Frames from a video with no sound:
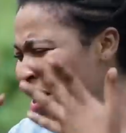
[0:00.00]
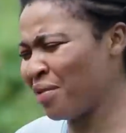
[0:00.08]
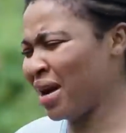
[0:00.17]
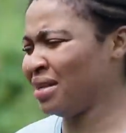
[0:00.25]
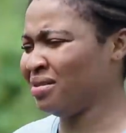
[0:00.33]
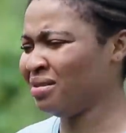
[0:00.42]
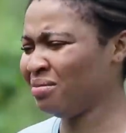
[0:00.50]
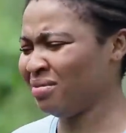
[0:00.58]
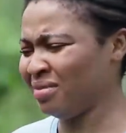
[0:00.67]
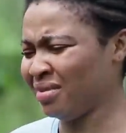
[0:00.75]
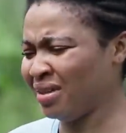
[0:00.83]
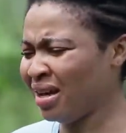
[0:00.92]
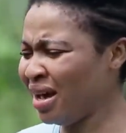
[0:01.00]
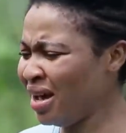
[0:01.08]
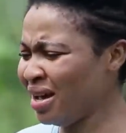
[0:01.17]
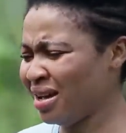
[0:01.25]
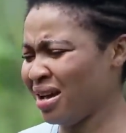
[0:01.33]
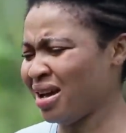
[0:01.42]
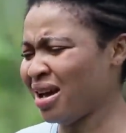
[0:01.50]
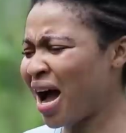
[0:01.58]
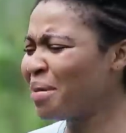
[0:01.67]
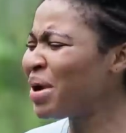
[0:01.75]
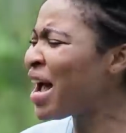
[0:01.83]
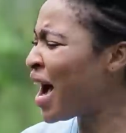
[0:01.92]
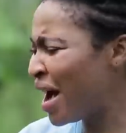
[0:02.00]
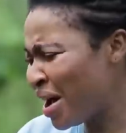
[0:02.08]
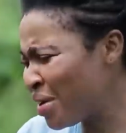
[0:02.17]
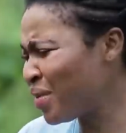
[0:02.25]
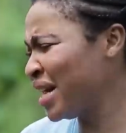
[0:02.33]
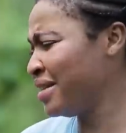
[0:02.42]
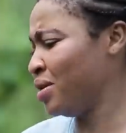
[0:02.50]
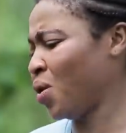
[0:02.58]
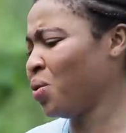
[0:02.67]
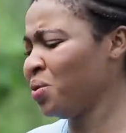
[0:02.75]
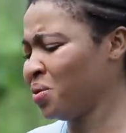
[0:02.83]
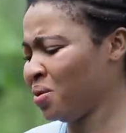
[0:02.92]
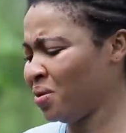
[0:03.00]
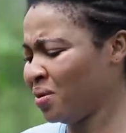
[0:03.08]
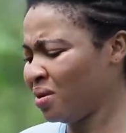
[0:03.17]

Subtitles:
errand. Eh? Am I her errand girl?